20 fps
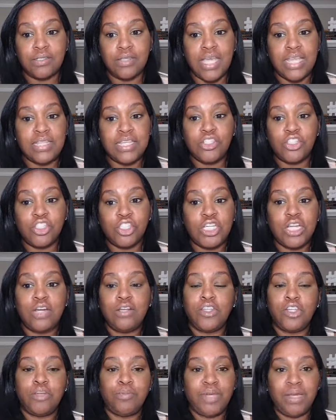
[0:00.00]
and then share a
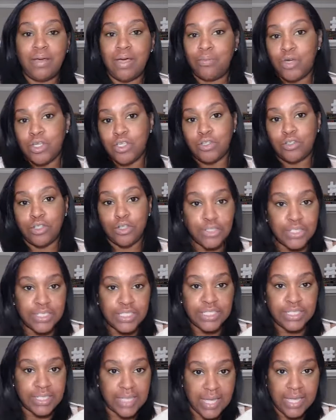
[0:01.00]
little bit about what you learned
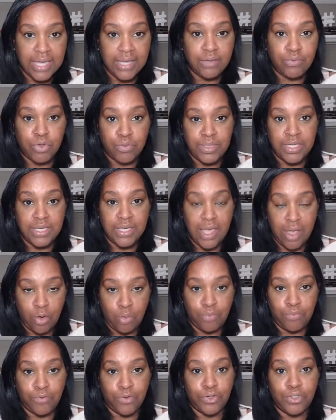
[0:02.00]
today would be
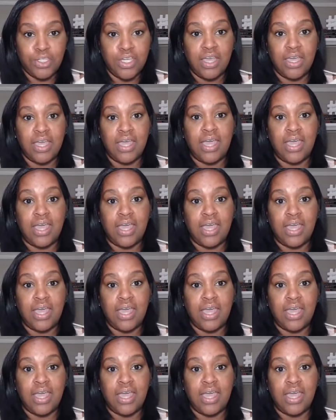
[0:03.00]
helpful.